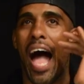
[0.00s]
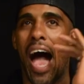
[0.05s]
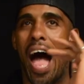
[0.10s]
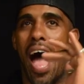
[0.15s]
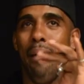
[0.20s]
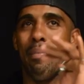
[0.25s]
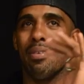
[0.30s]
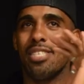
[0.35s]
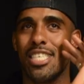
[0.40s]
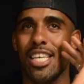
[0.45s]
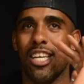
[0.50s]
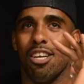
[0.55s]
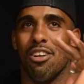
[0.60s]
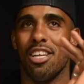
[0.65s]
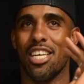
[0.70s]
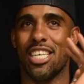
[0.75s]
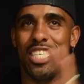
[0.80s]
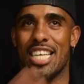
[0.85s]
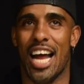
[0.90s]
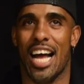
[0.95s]

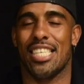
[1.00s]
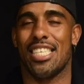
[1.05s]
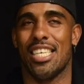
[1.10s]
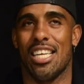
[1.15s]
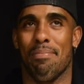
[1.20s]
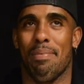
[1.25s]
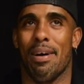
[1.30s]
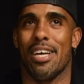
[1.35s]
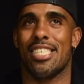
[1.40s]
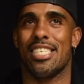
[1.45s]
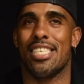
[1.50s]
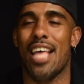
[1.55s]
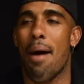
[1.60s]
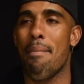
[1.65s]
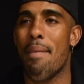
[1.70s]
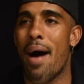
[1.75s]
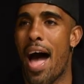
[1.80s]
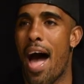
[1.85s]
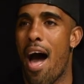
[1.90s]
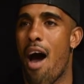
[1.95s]
absolutely shattered, but
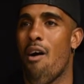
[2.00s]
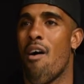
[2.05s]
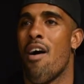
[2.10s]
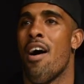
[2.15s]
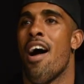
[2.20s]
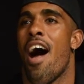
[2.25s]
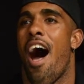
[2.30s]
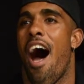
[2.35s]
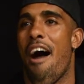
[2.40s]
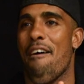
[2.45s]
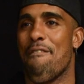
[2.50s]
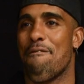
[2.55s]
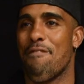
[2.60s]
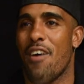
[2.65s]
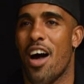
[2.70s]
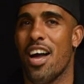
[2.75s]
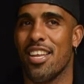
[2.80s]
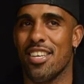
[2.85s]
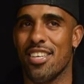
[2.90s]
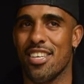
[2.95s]
somehow I
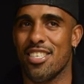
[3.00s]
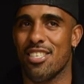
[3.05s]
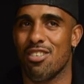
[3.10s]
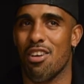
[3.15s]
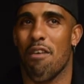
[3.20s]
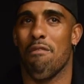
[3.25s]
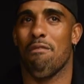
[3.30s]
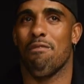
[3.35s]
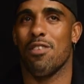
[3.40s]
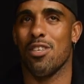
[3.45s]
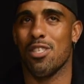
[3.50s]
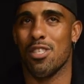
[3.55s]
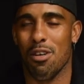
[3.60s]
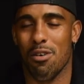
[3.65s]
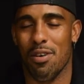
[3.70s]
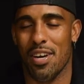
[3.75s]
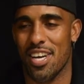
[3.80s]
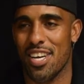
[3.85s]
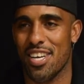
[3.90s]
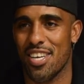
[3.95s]
find the strength to
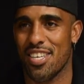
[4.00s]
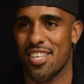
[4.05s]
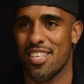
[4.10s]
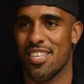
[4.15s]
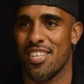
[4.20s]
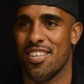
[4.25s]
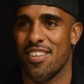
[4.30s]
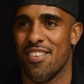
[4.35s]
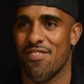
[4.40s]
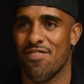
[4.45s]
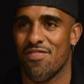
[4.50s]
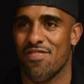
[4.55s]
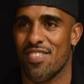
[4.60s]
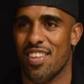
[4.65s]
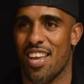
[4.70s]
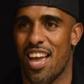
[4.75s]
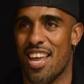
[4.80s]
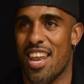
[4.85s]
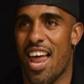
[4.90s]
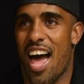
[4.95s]
do it.
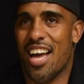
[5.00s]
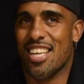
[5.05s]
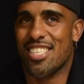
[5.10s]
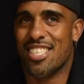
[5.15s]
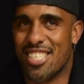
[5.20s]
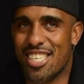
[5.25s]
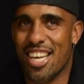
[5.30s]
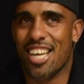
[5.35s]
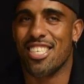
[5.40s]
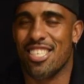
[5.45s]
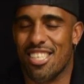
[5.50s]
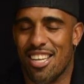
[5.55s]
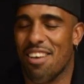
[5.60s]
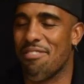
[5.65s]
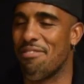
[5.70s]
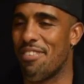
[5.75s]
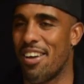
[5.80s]
And I just love